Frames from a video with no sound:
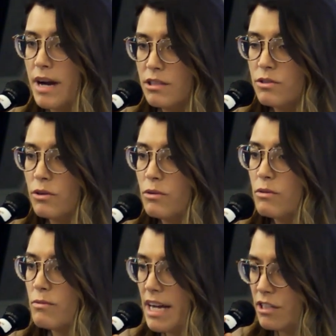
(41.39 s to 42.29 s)
rental
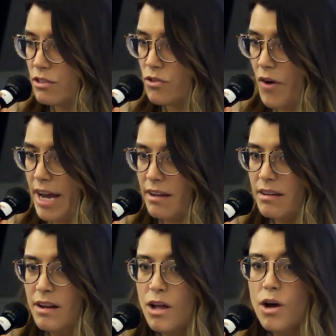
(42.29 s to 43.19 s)

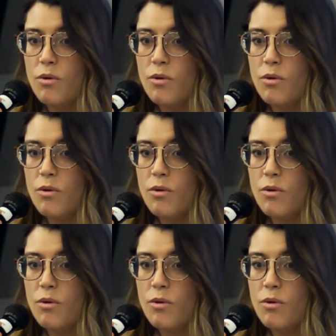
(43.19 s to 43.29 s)
registry.